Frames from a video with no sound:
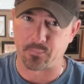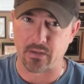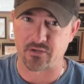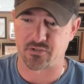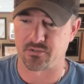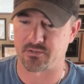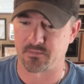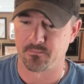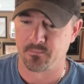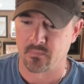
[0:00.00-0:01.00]
pressures,
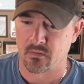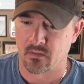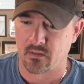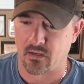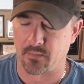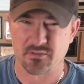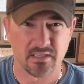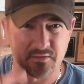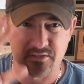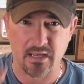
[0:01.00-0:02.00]

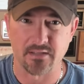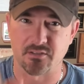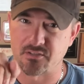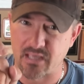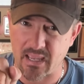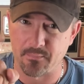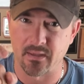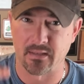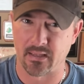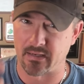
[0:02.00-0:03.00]
seeing the sights the same,
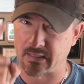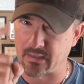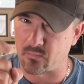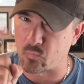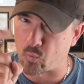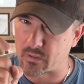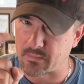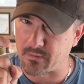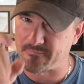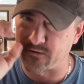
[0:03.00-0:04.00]
and again,
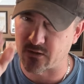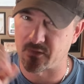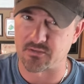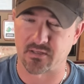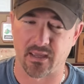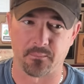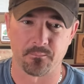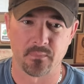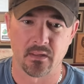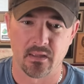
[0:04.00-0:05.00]
working my finger the
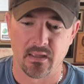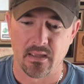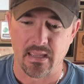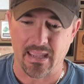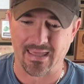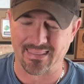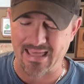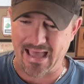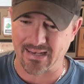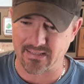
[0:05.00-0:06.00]
same. And
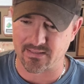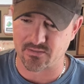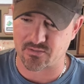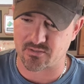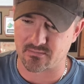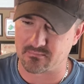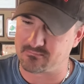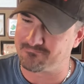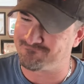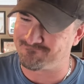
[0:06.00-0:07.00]
that is,
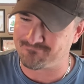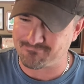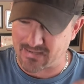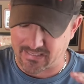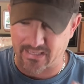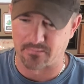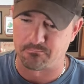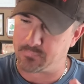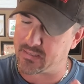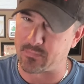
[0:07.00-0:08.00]

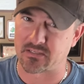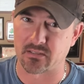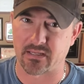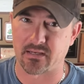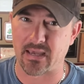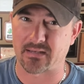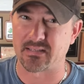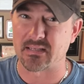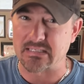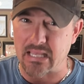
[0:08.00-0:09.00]
again, being mentally
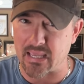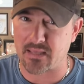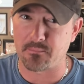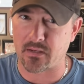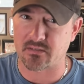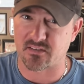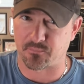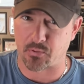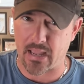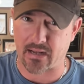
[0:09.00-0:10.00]
connected. 10 minutes of
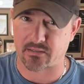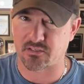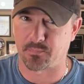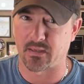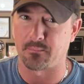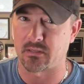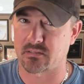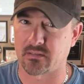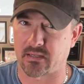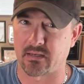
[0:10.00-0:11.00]
practice being
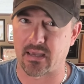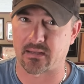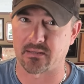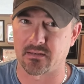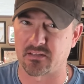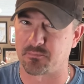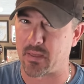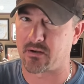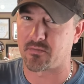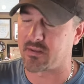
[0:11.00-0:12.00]
mentally connected is
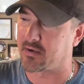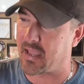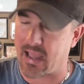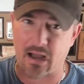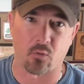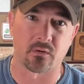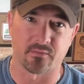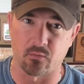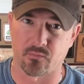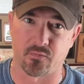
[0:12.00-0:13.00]
better than an hour of
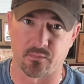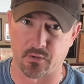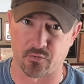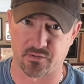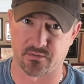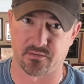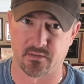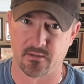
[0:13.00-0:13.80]
going through the motions.